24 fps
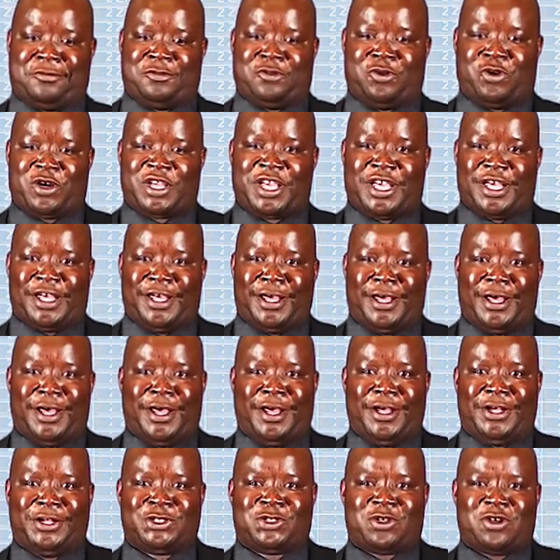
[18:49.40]
Okay,
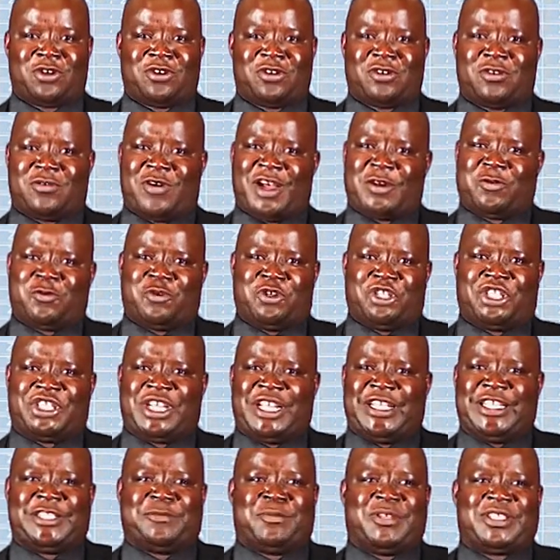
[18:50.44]
so what will
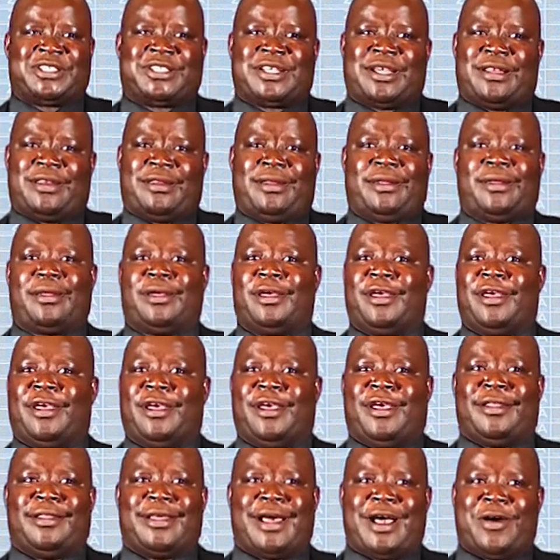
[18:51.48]
change is basically
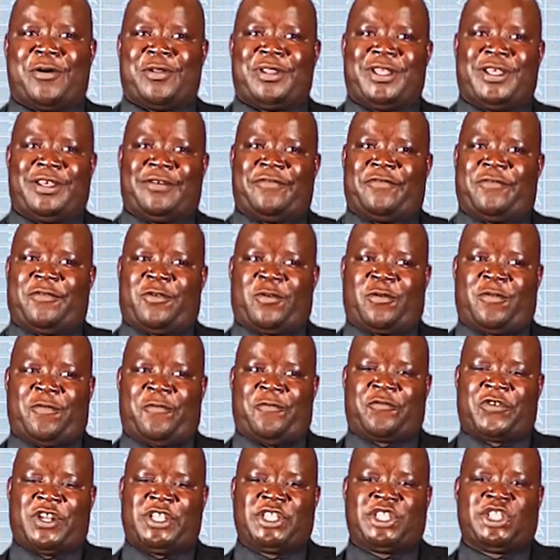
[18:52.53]
how the
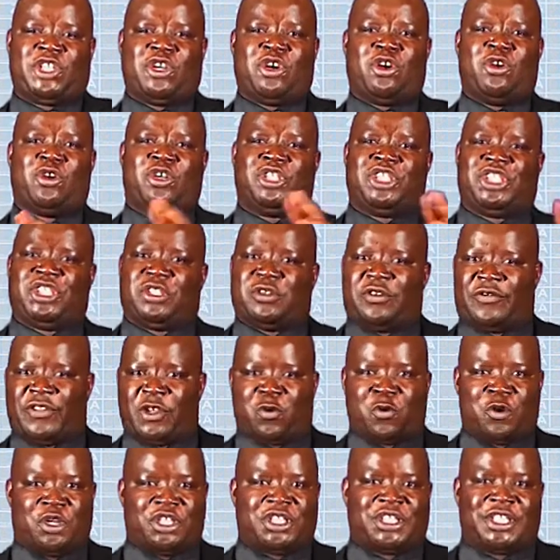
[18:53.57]
phraseology of the
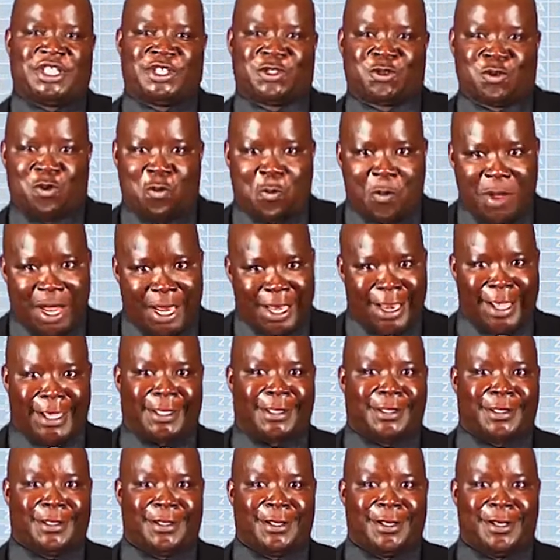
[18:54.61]
questions will be like.
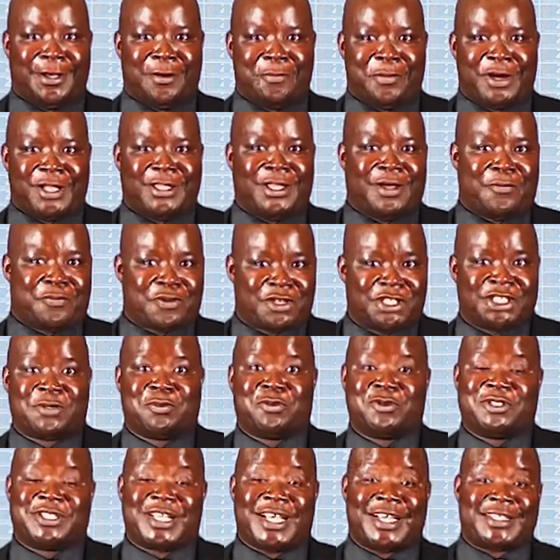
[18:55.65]
But the
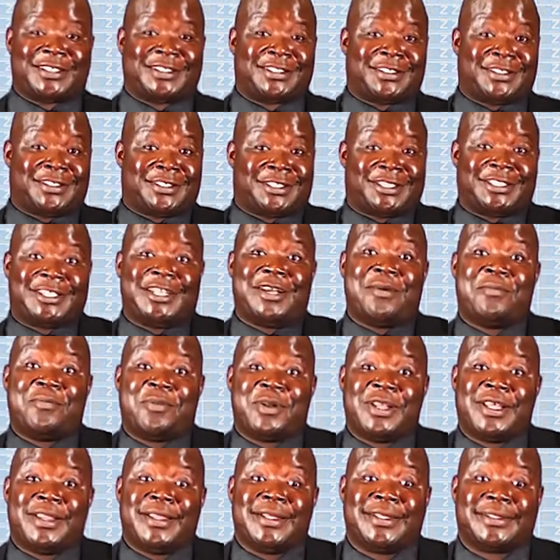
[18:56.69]
principles are
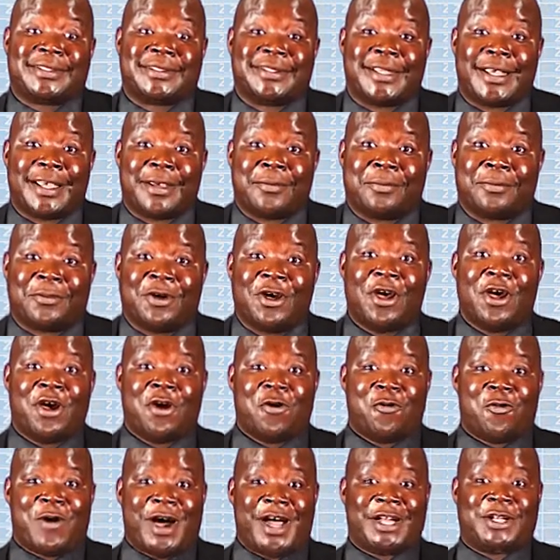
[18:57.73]
simply the same.
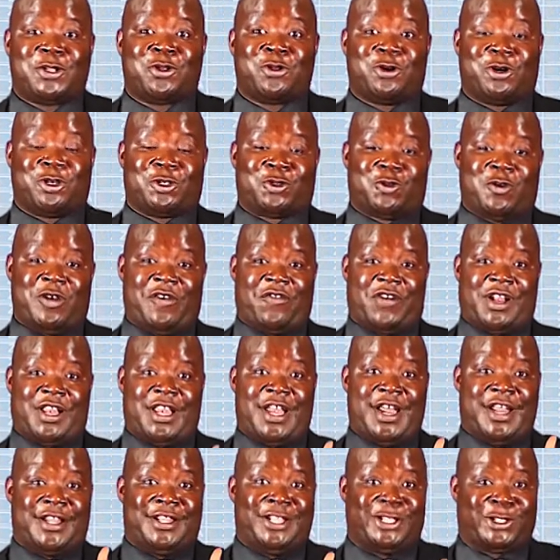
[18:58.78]
What those who have
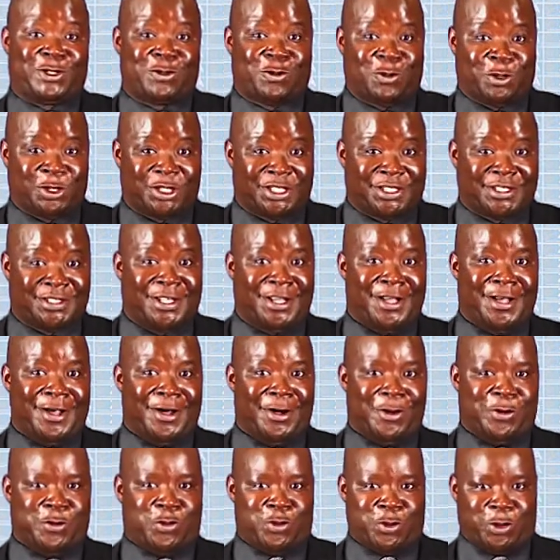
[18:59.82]
cleared this course
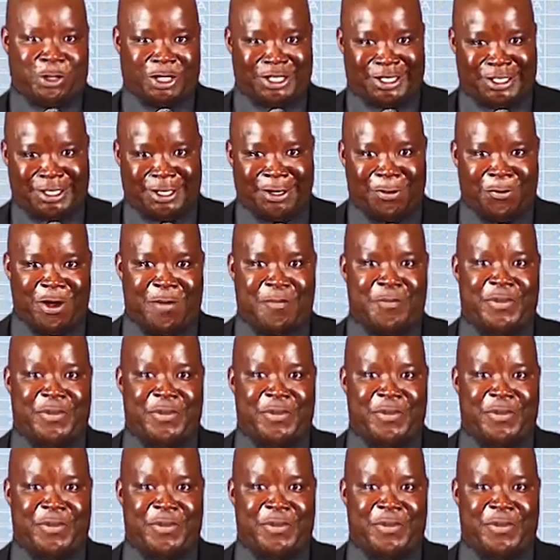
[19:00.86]
wrote were